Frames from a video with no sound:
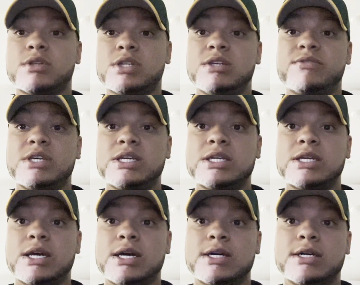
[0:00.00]
leaving
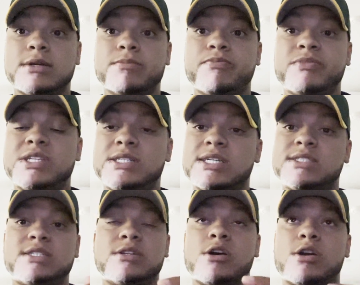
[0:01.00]
um, the
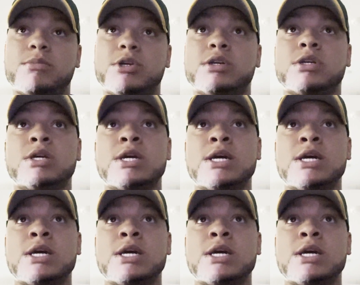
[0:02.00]
Destin Harbor.